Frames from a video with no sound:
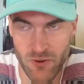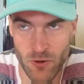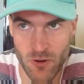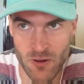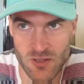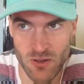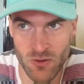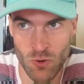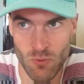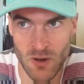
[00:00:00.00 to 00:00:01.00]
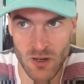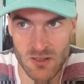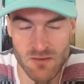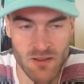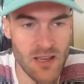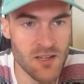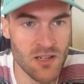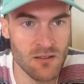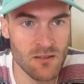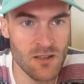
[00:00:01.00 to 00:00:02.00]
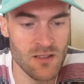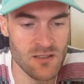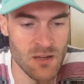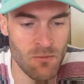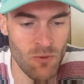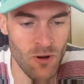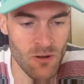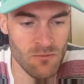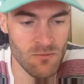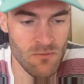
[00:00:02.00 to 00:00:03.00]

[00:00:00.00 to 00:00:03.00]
focus on the hallmarks of aging has somewhat